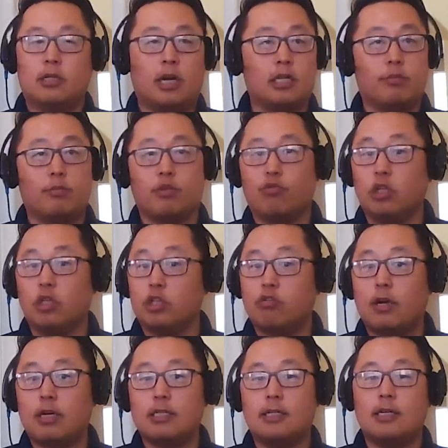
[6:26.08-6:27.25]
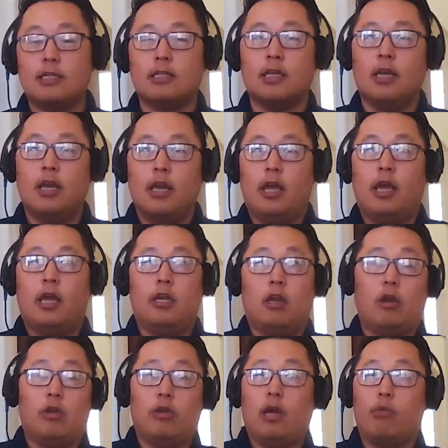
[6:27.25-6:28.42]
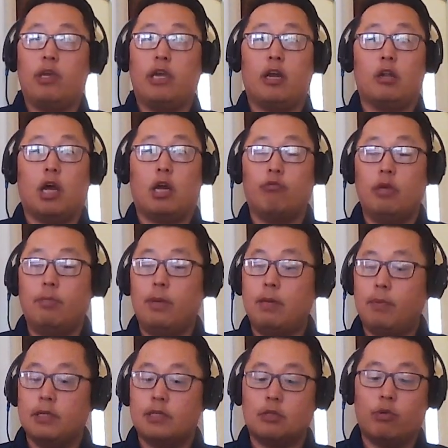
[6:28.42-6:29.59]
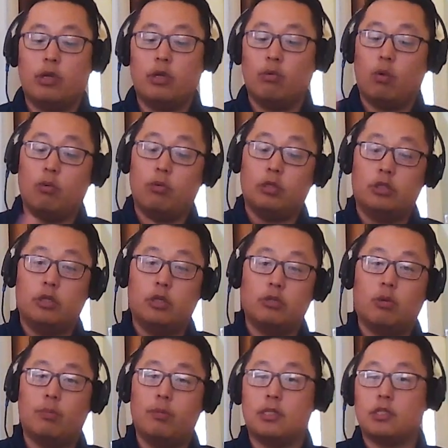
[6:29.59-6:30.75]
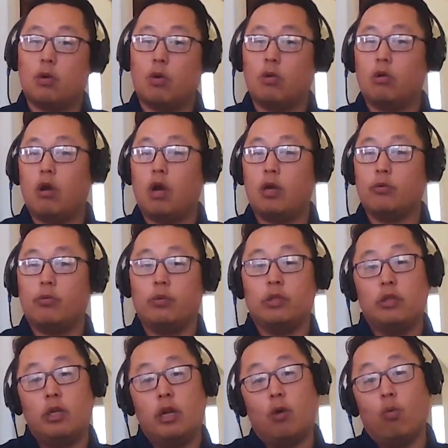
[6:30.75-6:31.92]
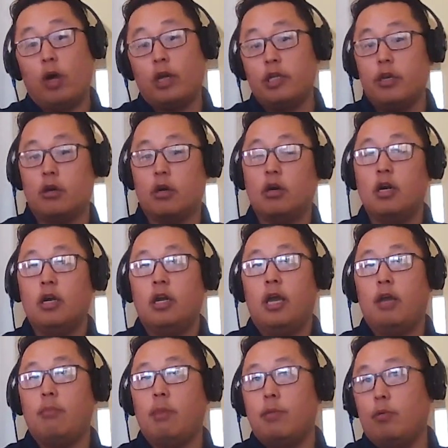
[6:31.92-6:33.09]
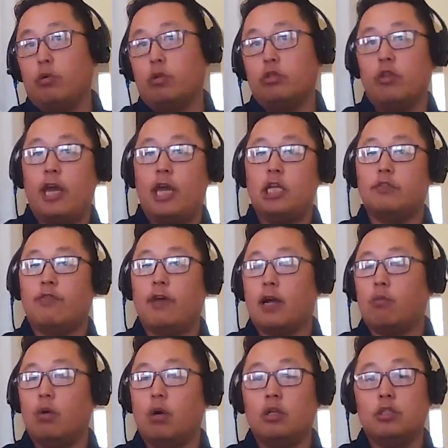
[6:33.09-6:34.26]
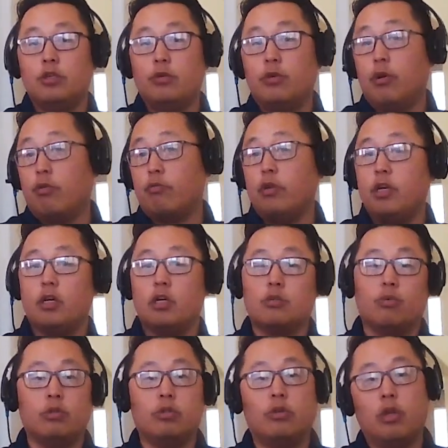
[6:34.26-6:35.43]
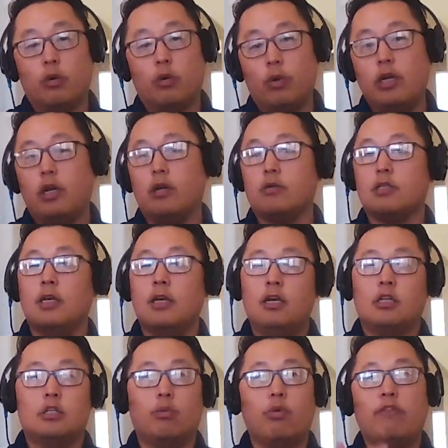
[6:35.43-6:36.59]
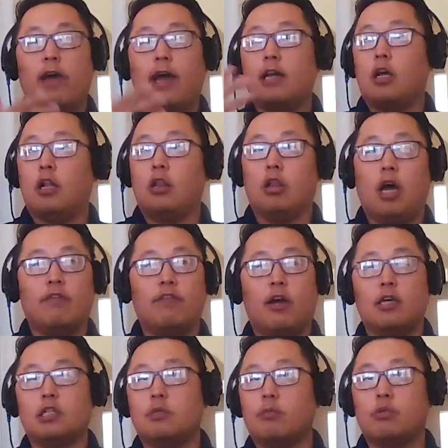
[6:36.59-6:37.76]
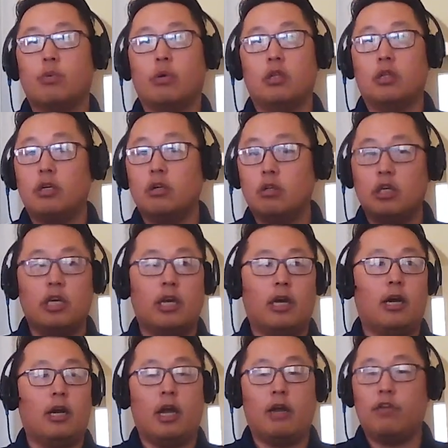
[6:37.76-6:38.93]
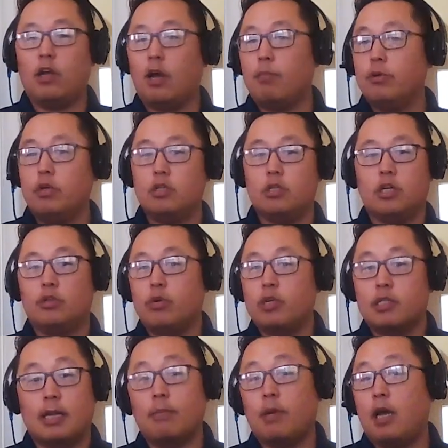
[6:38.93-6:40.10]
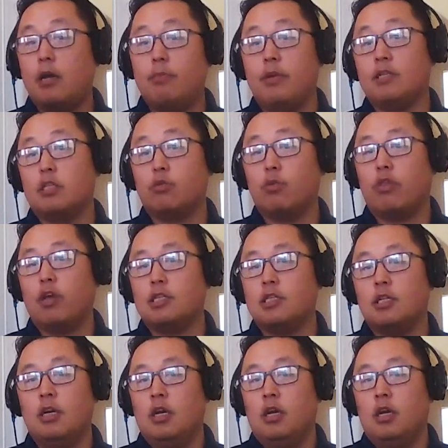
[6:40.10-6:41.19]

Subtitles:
customers really trust us. And not only that, we get a lot of repeat business. What we'll do is we'll put solar on, 1 year, and maybe we'll do the HVAC. Well, in 2 or 3 years, we'll do their windows. So we've had a lot of customers where literally every couple of years, they're doing some kind of business with us